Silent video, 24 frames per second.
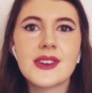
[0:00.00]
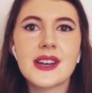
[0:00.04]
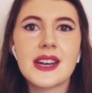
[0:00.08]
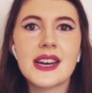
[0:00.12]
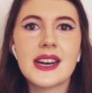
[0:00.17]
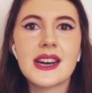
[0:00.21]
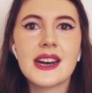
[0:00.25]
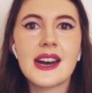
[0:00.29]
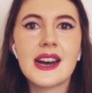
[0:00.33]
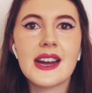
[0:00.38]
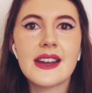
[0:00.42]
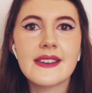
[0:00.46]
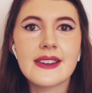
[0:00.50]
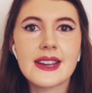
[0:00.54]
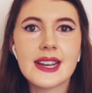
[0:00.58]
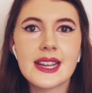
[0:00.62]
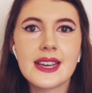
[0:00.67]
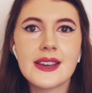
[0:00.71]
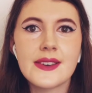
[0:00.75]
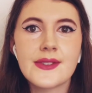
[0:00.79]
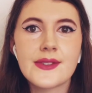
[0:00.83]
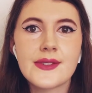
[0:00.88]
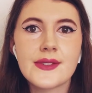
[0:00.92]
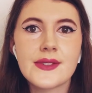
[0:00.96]
a
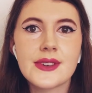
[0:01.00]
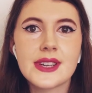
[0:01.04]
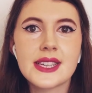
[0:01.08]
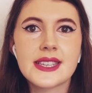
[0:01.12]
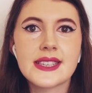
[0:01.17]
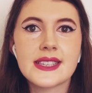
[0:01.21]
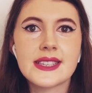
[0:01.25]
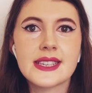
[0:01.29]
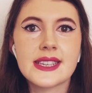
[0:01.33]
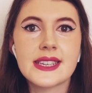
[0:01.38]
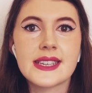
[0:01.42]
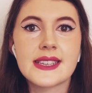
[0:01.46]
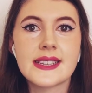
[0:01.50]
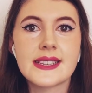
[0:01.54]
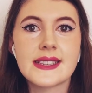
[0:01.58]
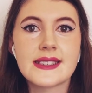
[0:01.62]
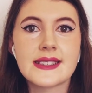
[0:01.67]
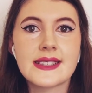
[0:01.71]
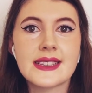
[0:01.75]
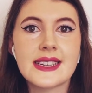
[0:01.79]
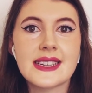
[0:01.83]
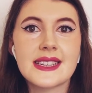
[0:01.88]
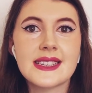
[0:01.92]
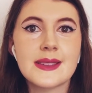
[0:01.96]
hieroglyph which
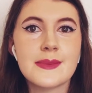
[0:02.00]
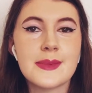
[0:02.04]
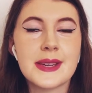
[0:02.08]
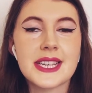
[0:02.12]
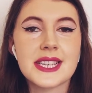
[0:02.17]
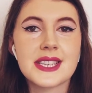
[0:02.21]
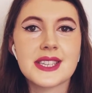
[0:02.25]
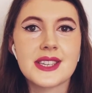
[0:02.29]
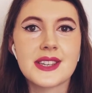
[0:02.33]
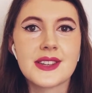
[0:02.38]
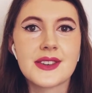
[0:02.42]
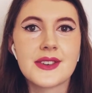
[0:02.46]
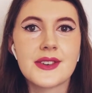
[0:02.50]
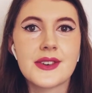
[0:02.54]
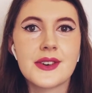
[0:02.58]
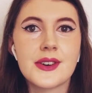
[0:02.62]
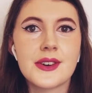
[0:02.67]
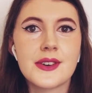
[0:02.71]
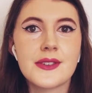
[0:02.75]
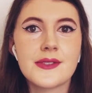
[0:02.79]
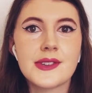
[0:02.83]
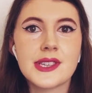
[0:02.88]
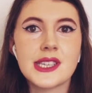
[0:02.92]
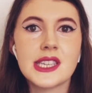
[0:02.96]
is a depiction
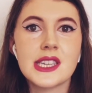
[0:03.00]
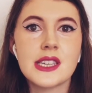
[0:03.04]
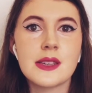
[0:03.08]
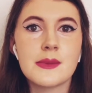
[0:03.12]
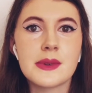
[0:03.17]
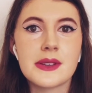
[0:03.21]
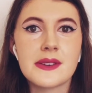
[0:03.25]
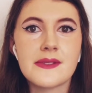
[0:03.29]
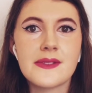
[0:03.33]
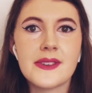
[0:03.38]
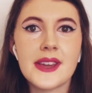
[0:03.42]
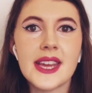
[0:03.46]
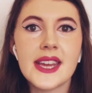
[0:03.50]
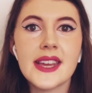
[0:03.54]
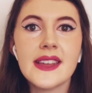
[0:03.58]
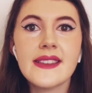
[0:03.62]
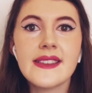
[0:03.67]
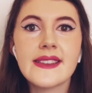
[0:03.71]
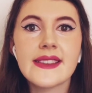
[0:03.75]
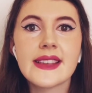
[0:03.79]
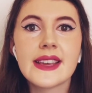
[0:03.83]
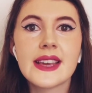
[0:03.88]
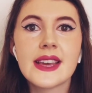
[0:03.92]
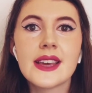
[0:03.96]
of a human
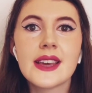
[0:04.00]
face,